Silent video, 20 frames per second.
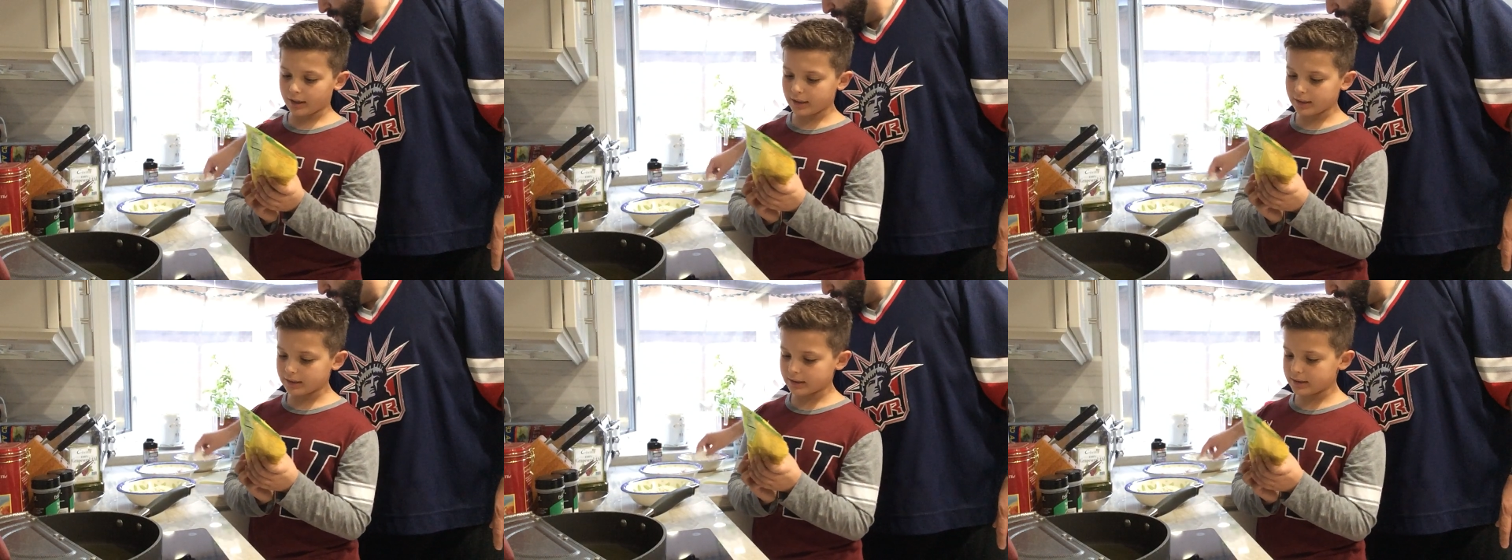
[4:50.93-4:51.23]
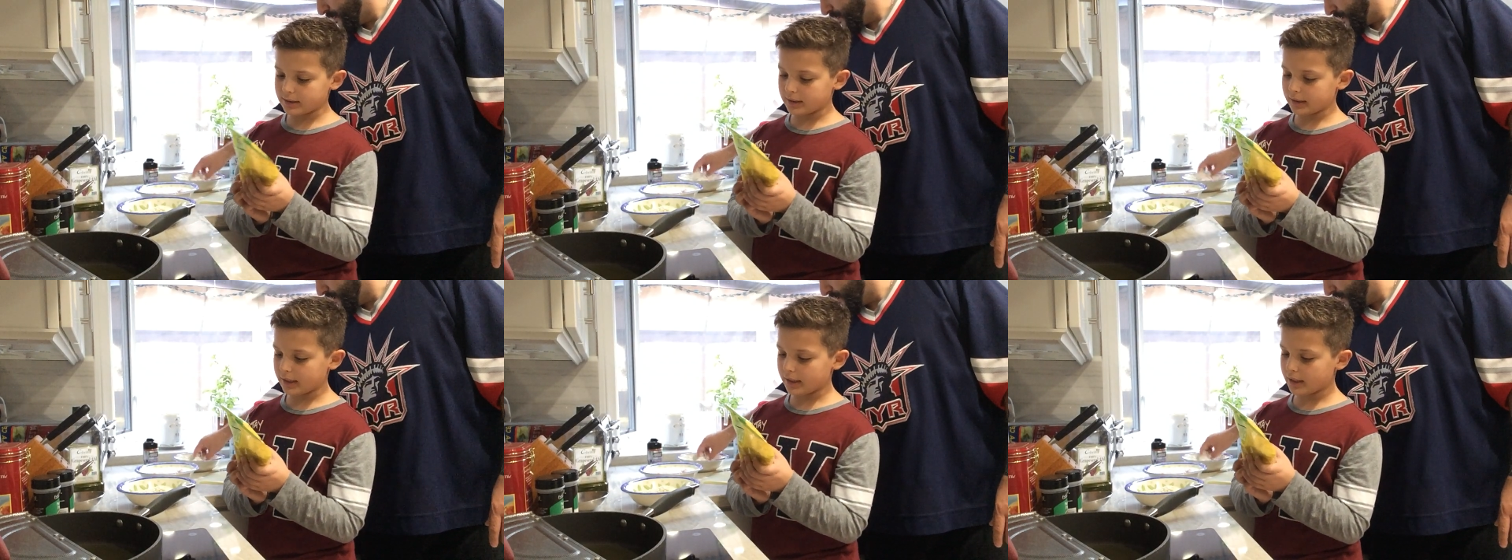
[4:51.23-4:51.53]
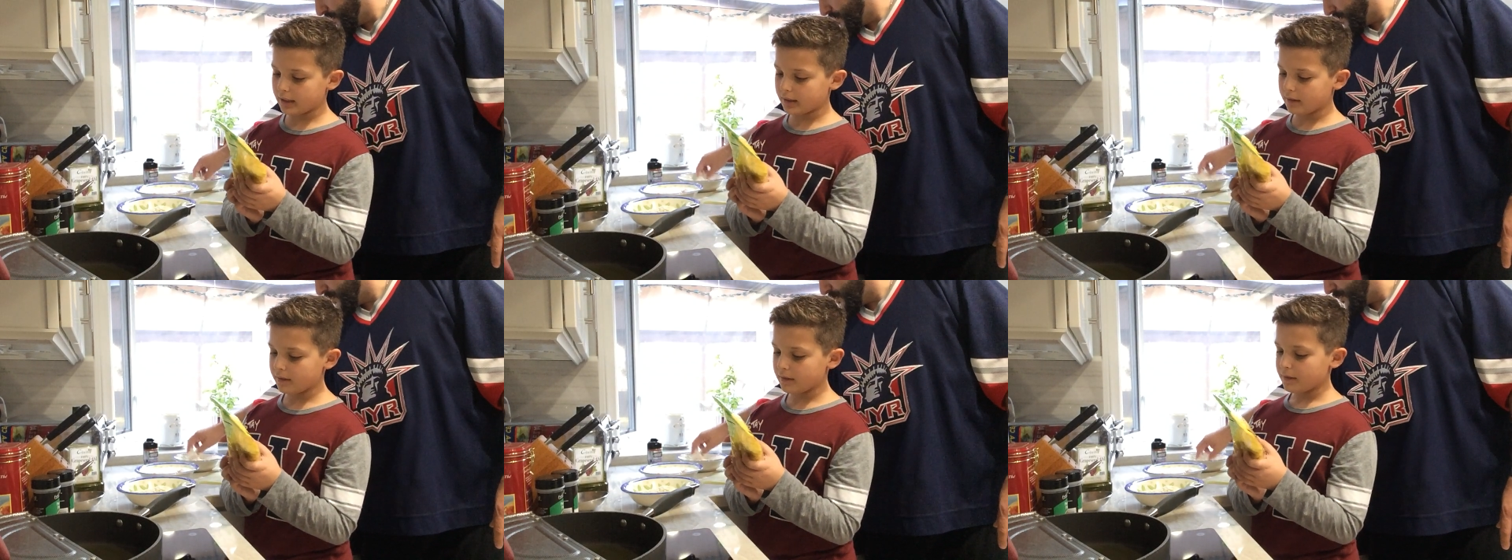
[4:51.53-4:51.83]

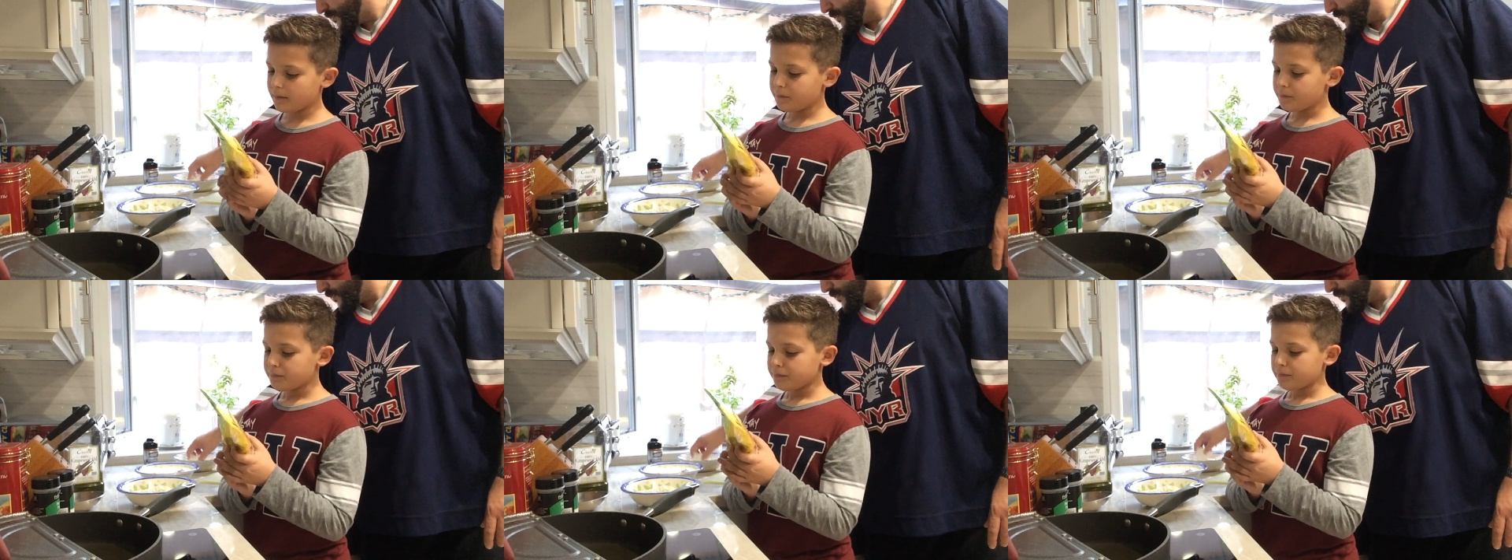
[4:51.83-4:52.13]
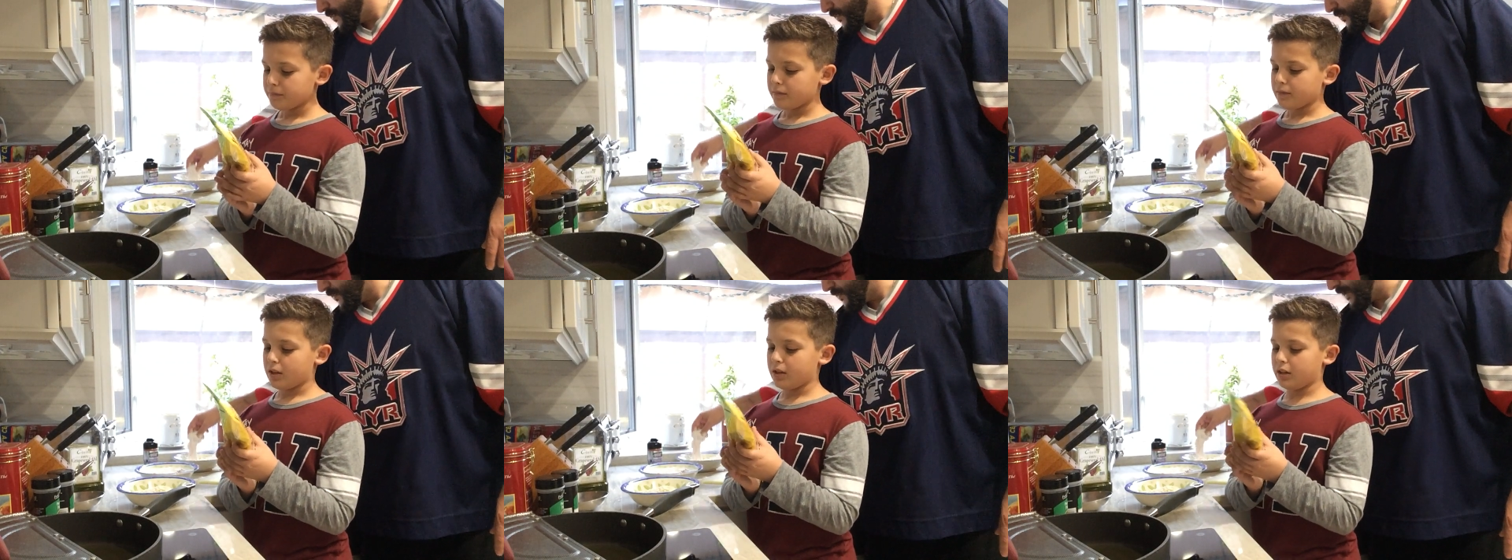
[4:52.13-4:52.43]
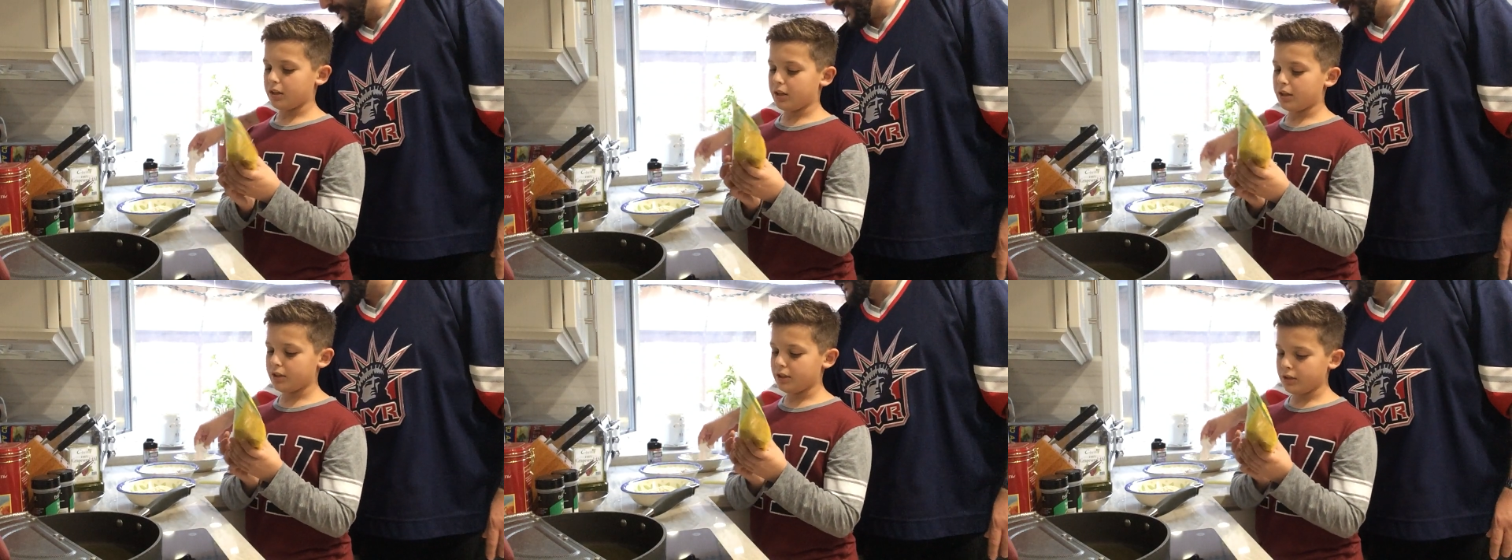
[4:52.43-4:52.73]
casein.
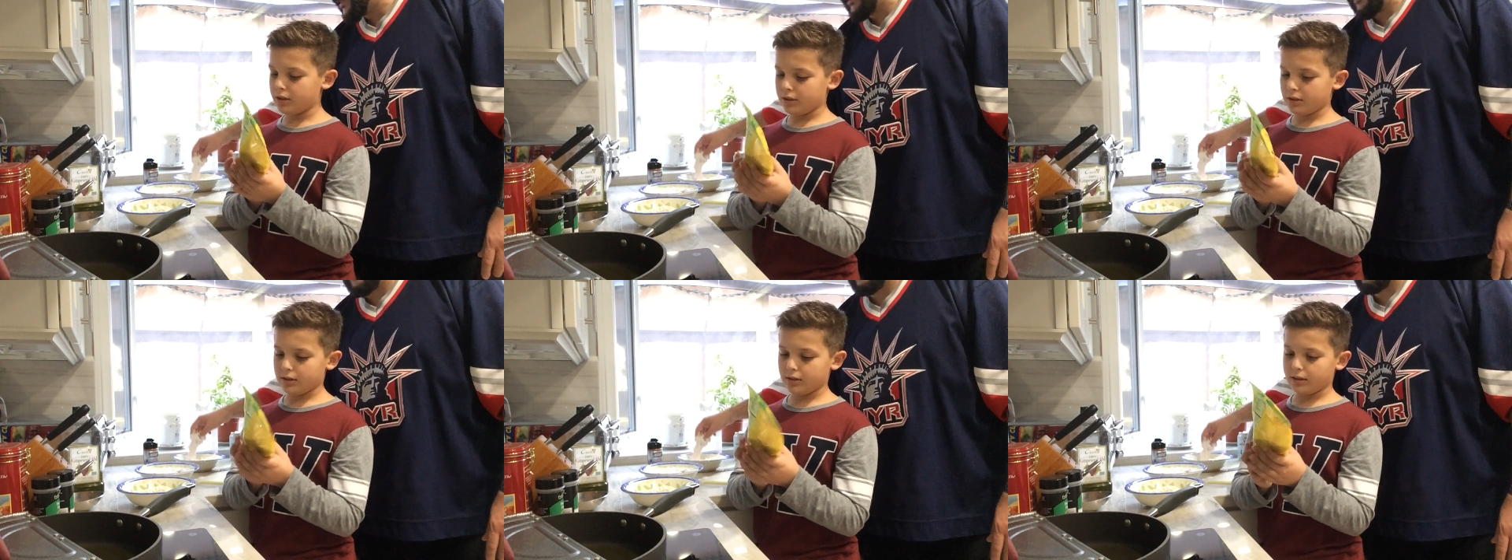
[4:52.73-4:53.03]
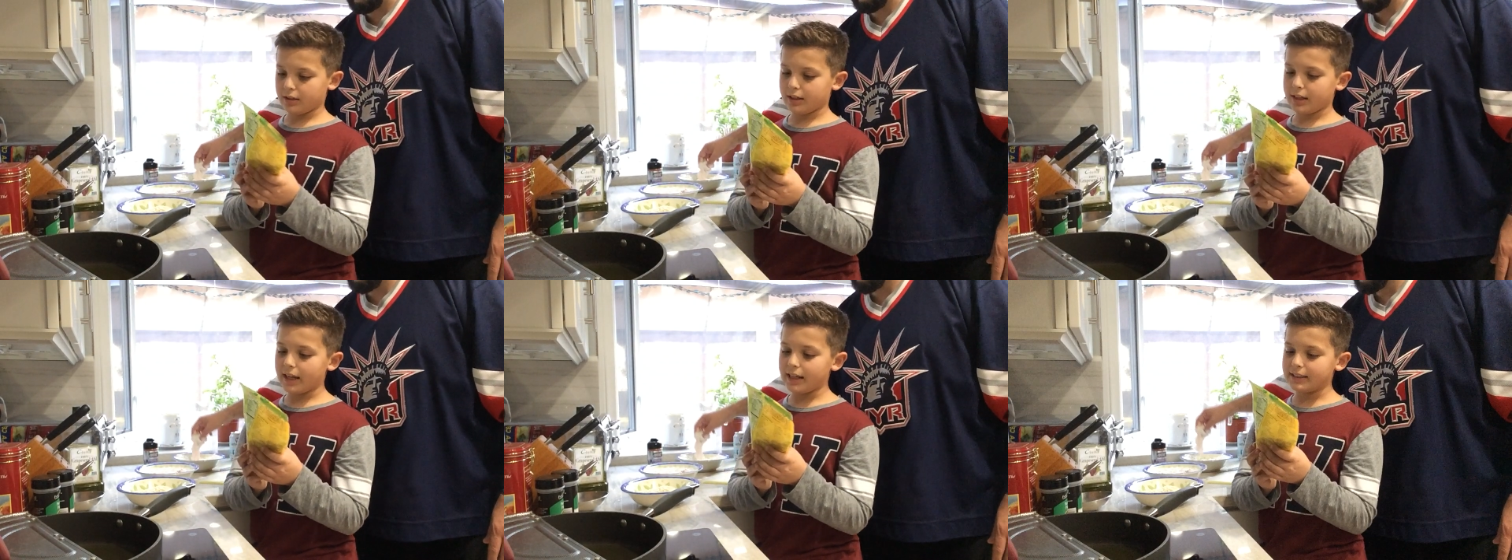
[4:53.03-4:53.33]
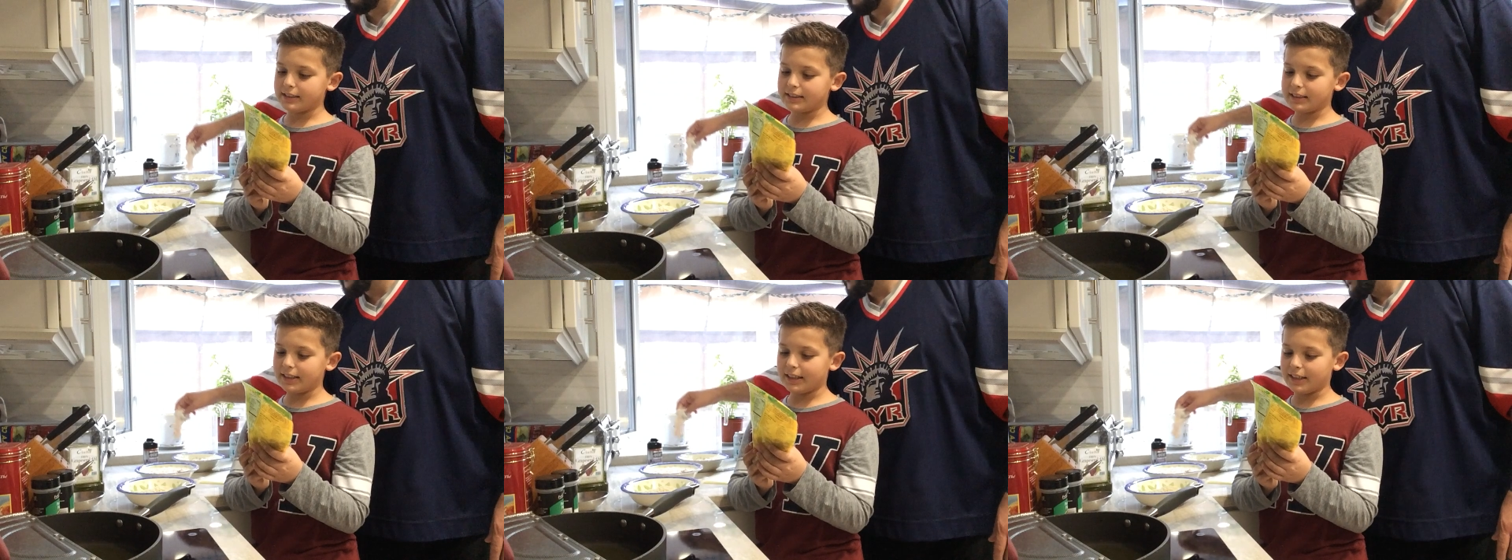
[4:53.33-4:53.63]

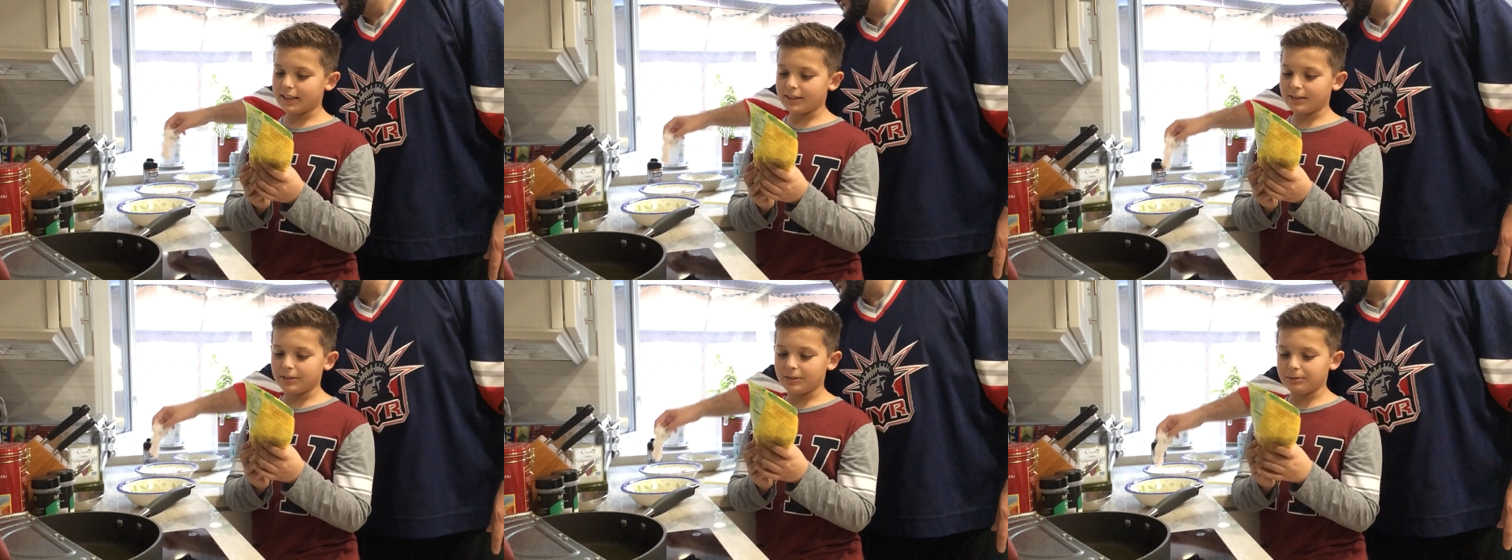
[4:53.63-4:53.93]
Casein.